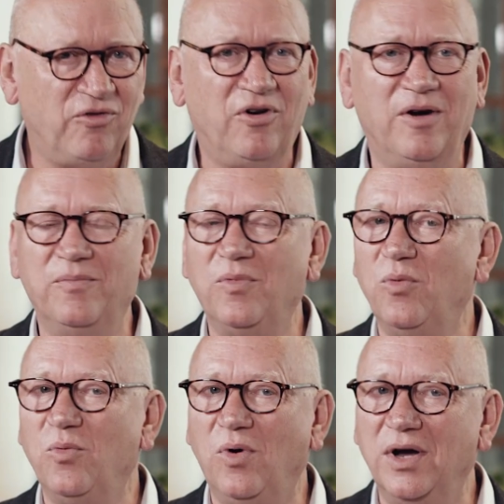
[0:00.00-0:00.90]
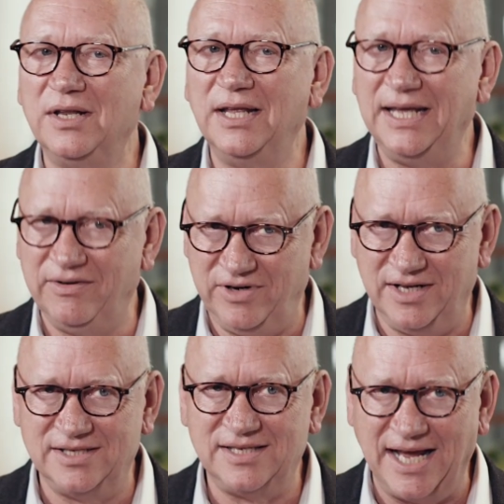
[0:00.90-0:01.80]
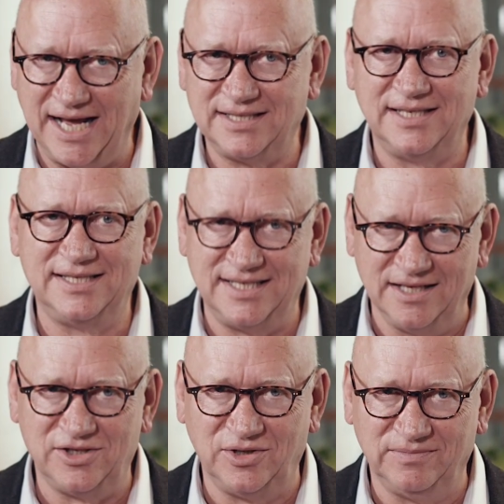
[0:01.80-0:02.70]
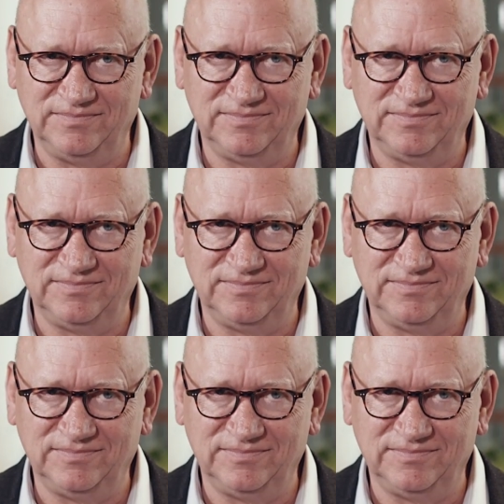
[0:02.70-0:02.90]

from what evidence actually tells you.